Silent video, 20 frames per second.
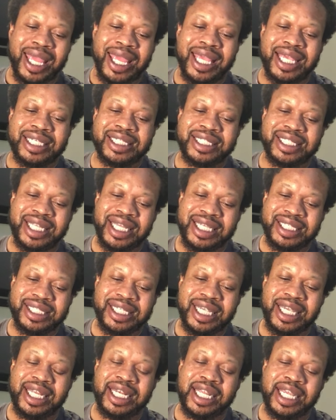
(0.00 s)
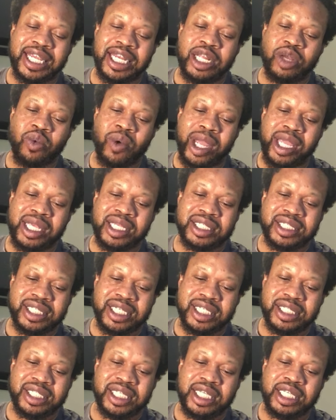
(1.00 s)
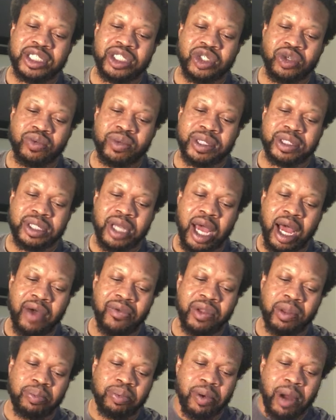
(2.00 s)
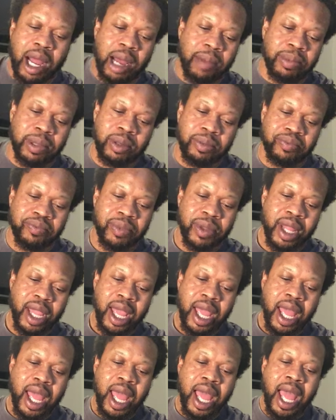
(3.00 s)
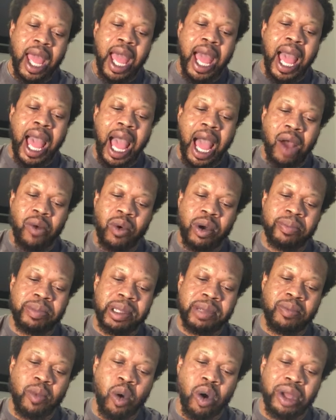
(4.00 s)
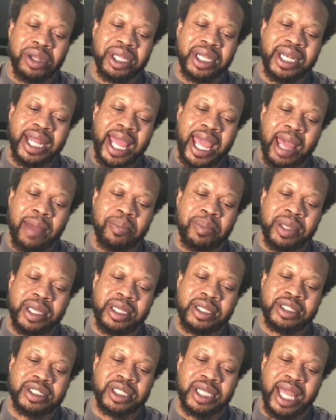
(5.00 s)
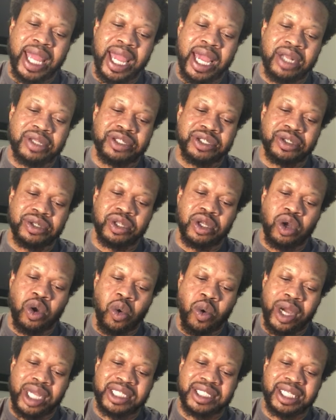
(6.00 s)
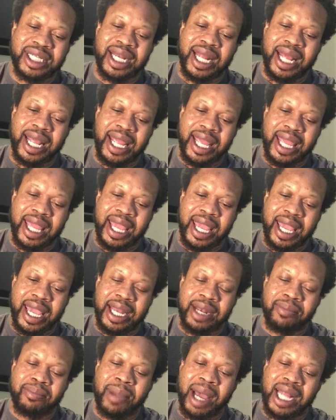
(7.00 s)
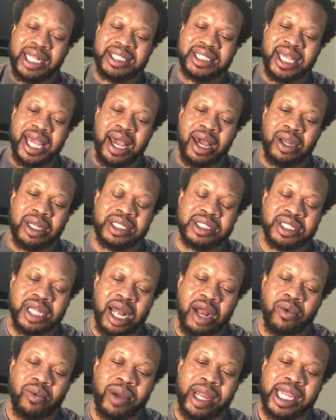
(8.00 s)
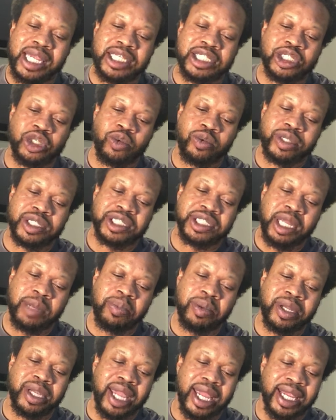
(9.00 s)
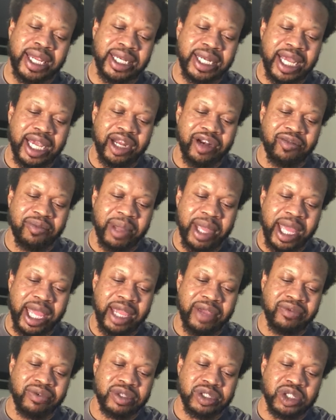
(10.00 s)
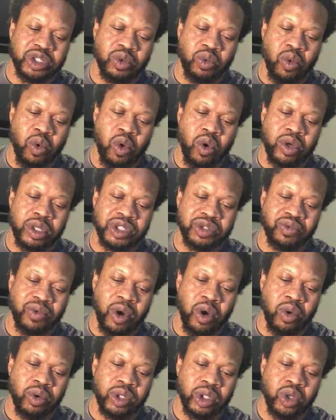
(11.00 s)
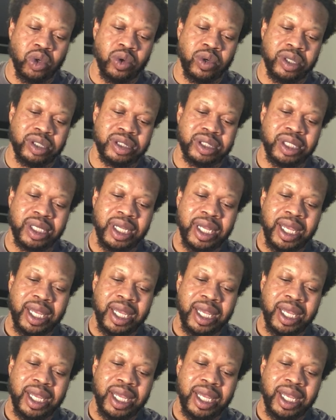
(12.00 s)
Is this in any way assisting to resolve the problem? I will be more than happy to answer the question at hand. My child is not raised to reciprocate negative behaviors towards wrongdoers.